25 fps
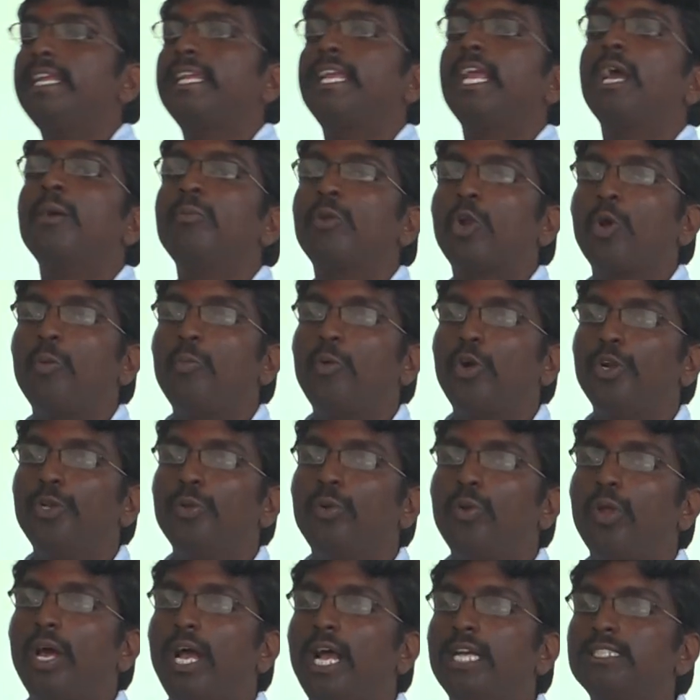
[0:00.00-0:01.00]
camera module
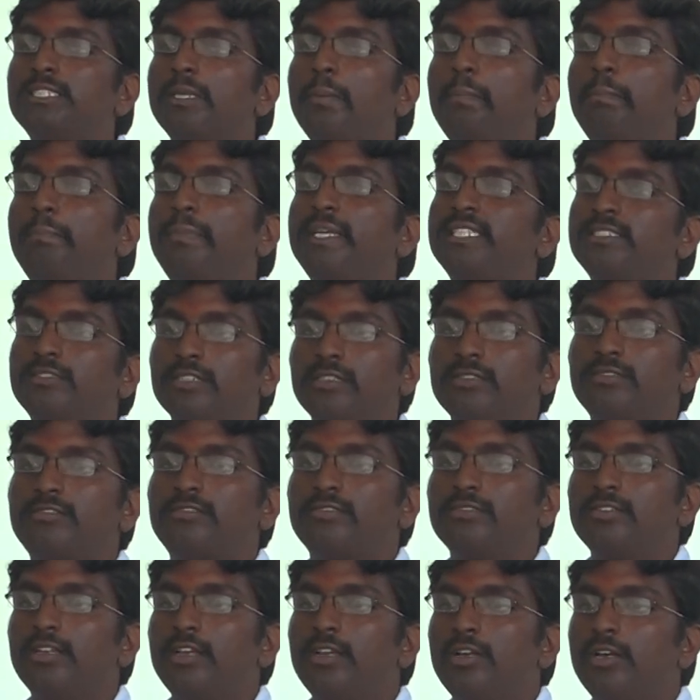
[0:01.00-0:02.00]
as a pixels.
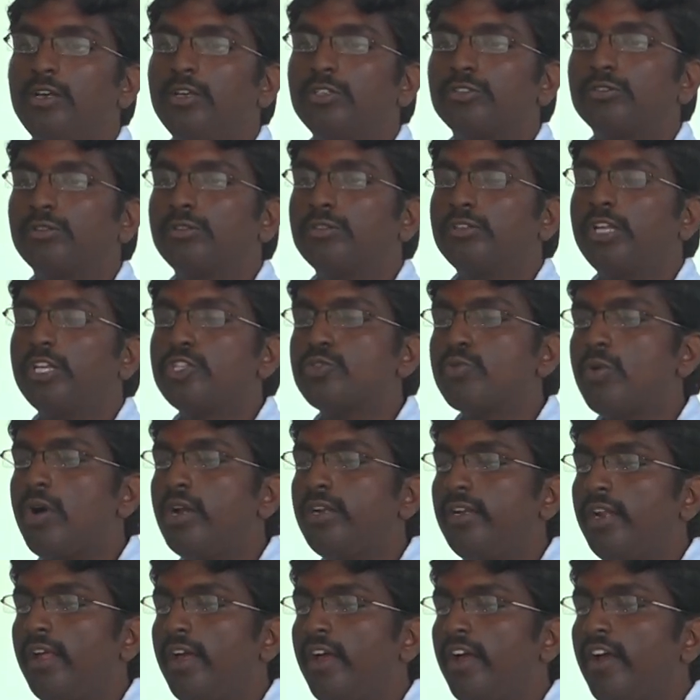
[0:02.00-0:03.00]
So that's what
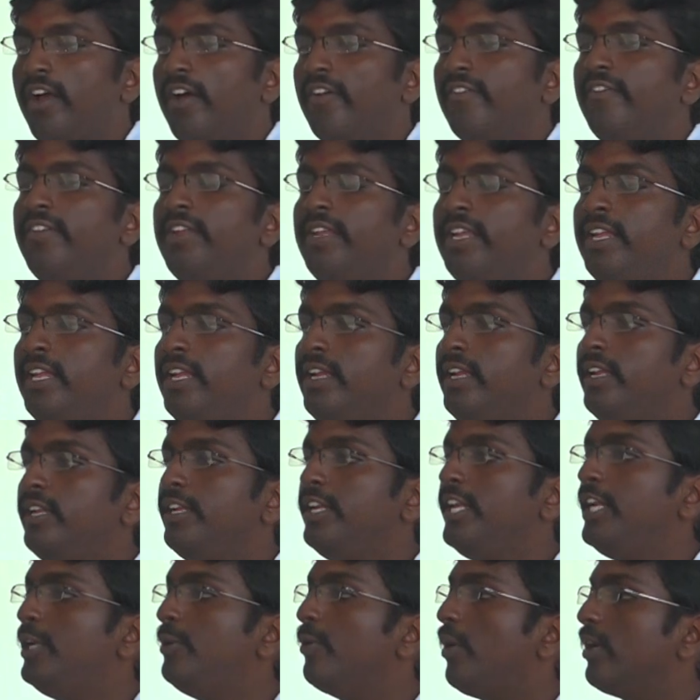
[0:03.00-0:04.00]
we
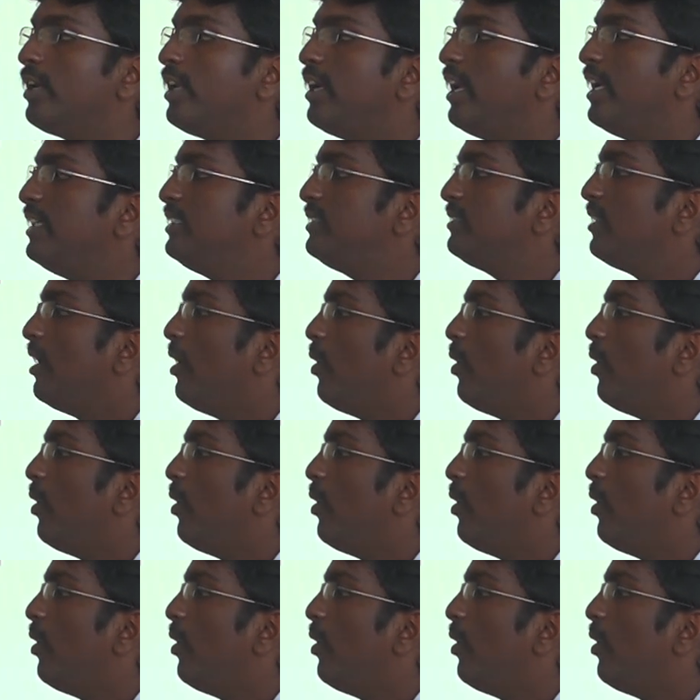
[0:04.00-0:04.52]
need to analyze